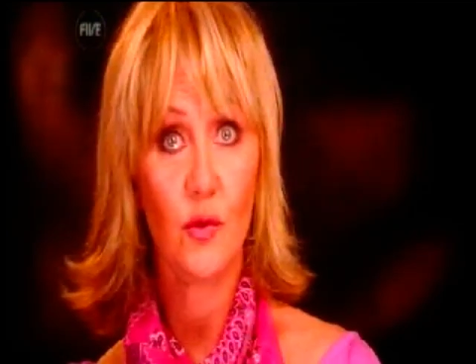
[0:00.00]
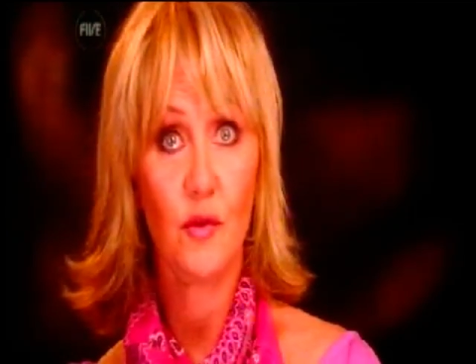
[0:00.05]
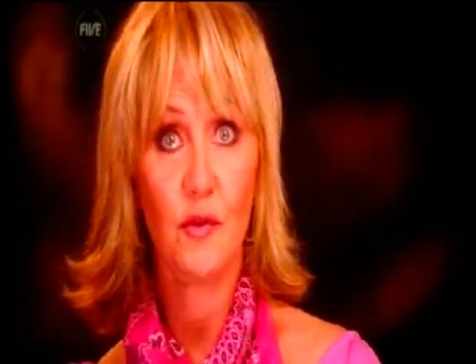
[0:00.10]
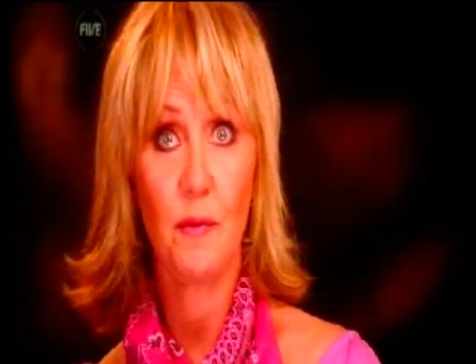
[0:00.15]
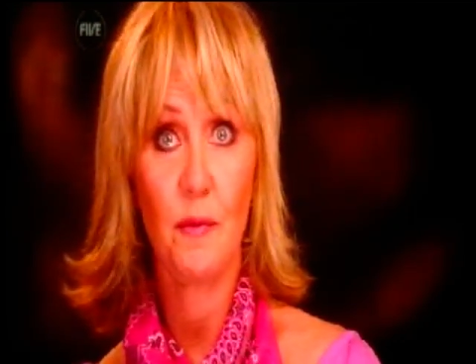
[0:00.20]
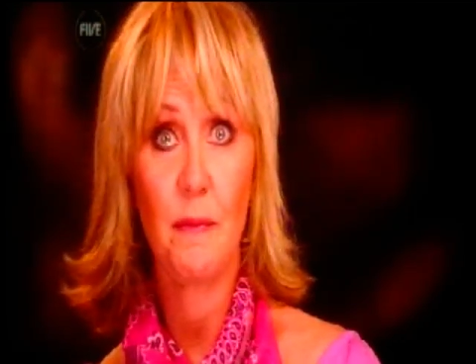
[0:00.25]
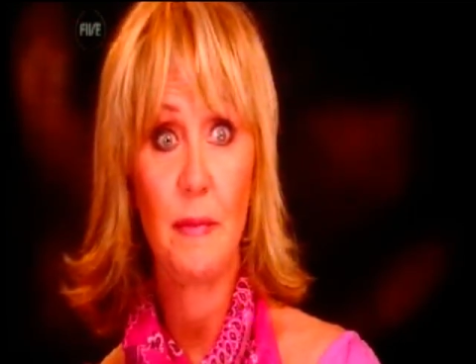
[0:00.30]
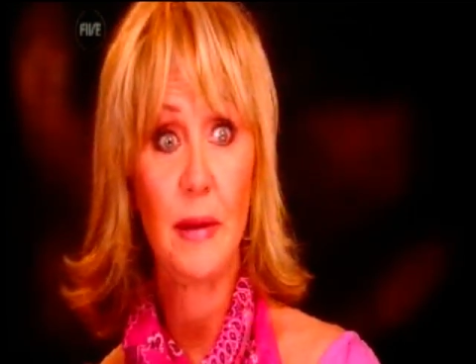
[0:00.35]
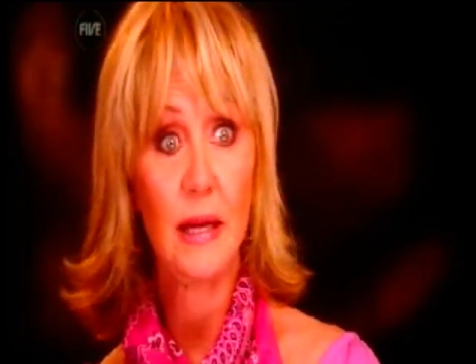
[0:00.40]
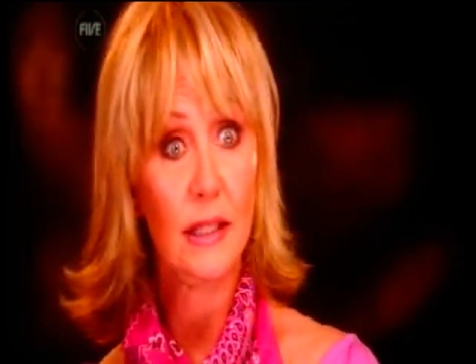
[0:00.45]

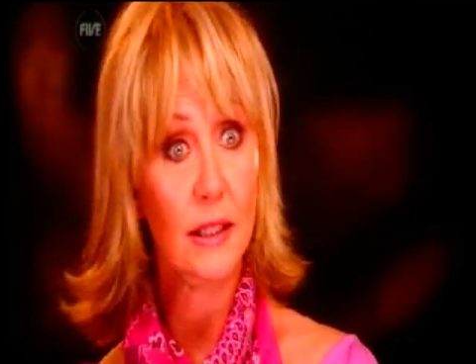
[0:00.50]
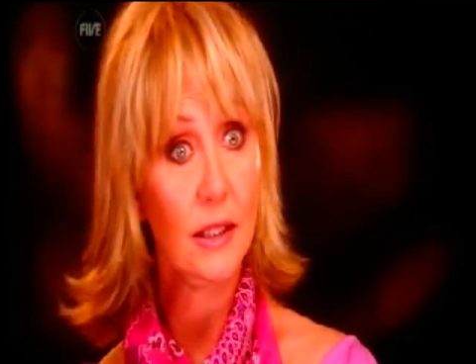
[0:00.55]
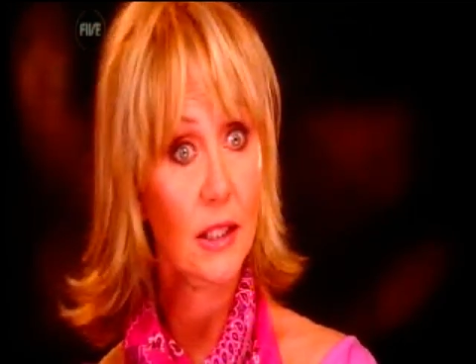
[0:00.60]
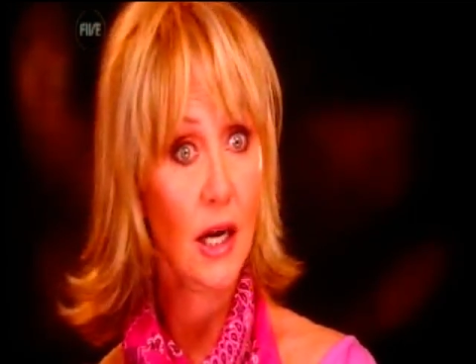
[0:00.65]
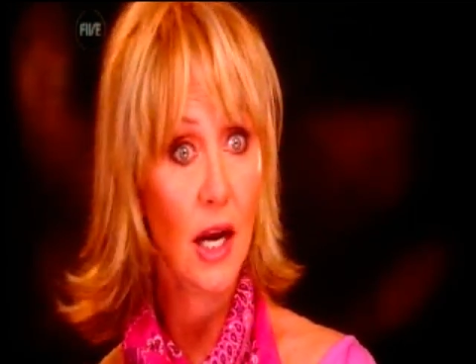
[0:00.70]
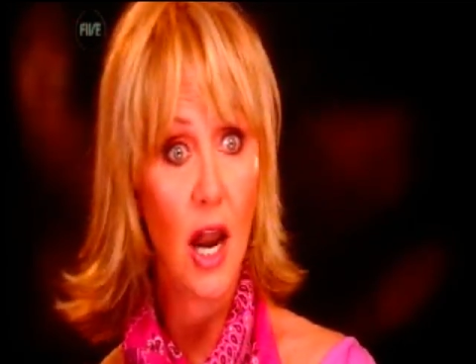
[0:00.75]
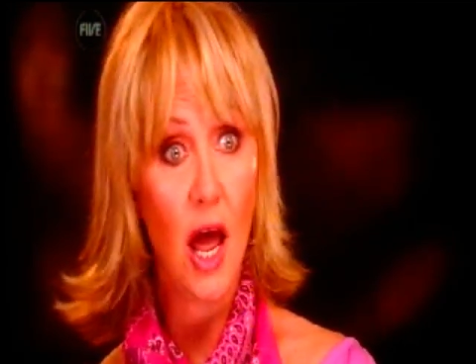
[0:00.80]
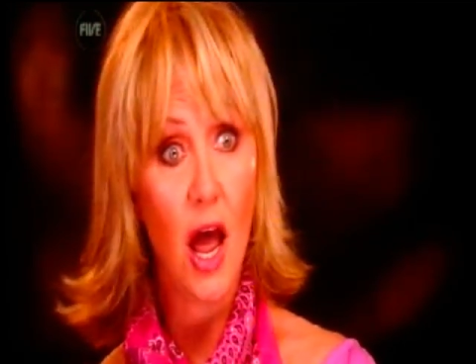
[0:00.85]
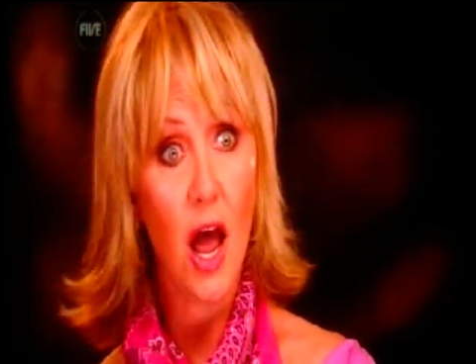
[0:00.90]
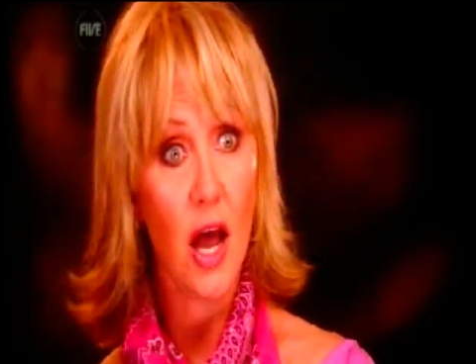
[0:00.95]
of middle
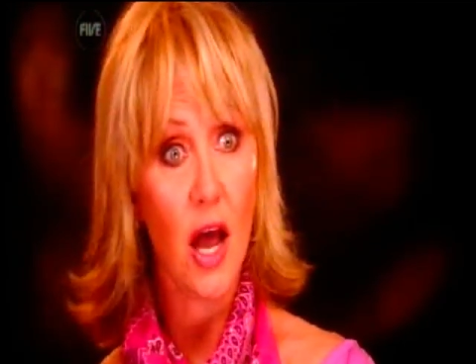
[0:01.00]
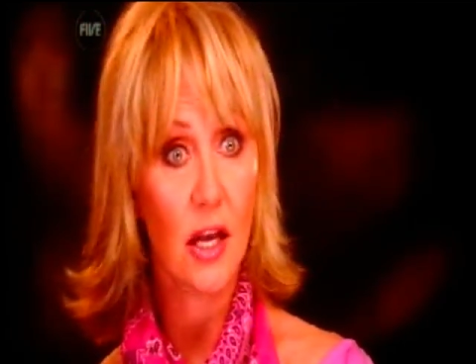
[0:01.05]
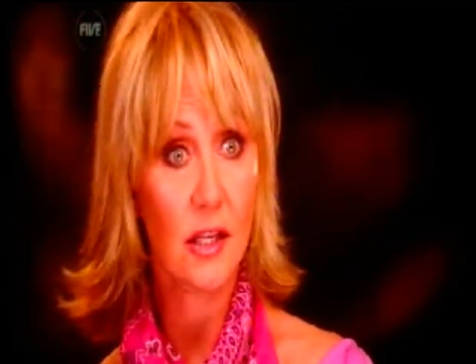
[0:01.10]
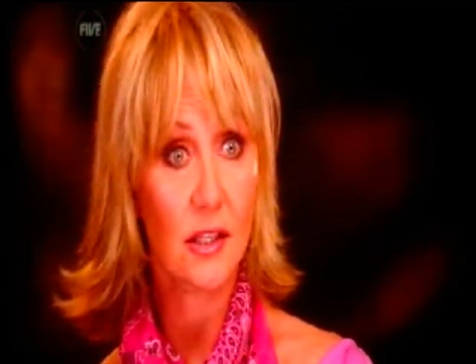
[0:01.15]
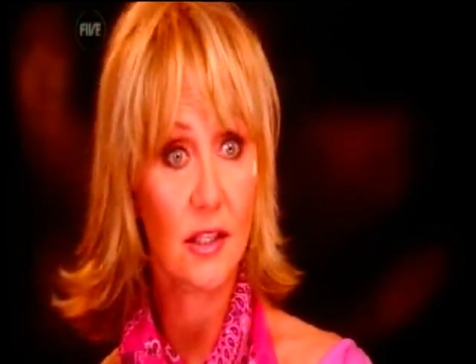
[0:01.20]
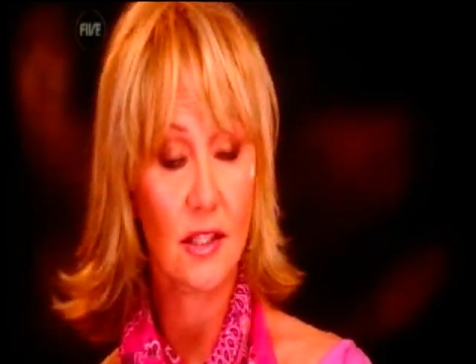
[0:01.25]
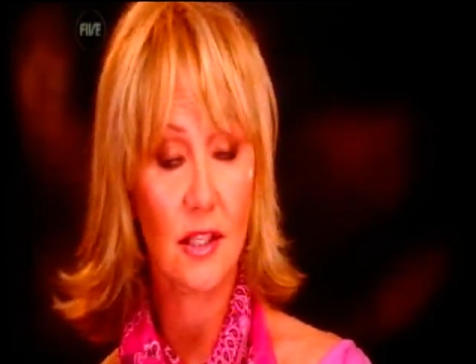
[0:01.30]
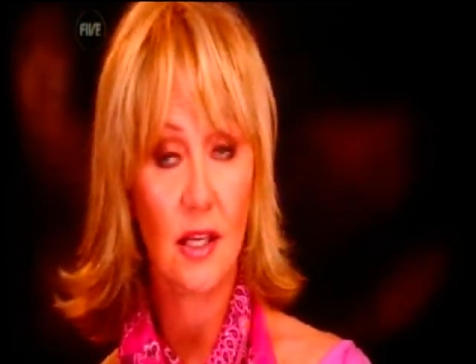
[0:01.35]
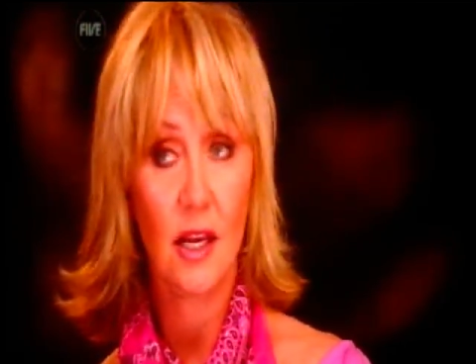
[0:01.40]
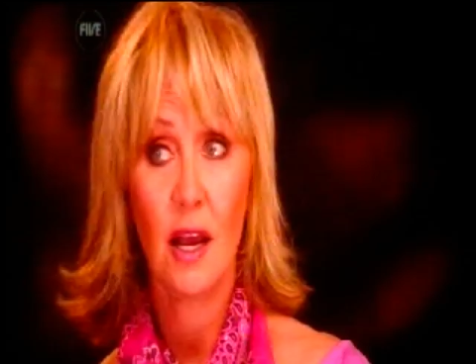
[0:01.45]

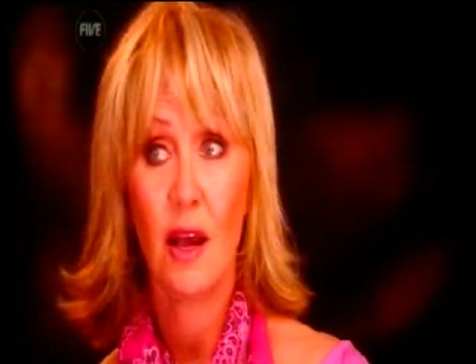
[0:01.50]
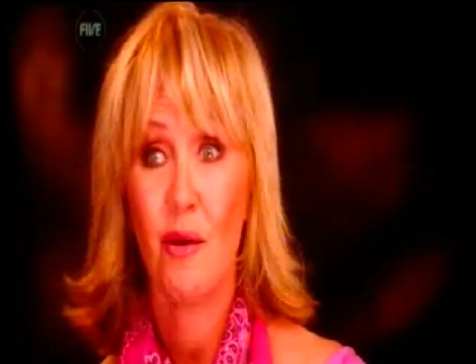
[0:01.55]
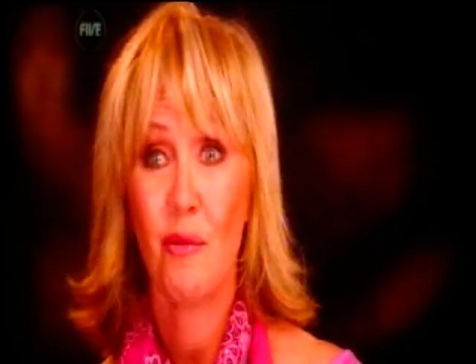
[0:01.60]
class,